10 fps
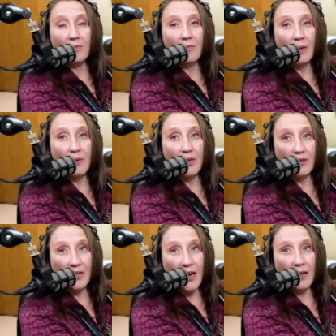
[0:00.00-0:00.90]
Maybe they're
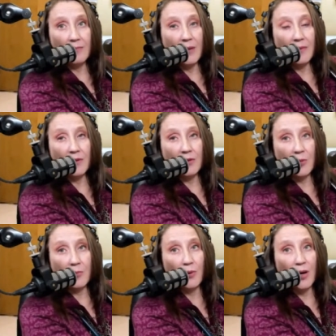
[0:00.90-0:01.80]
sad, maybe they're
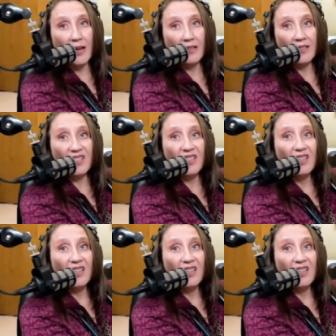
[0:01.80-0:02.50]
depressed,